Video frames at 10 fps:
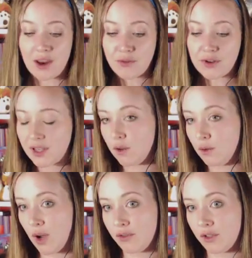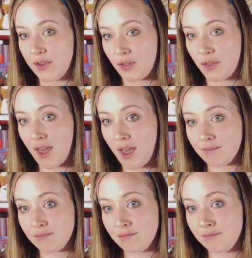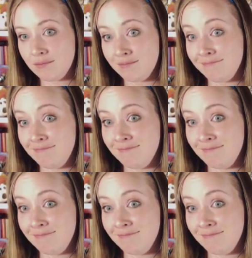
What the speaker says: Something that Farhan was telling me is that,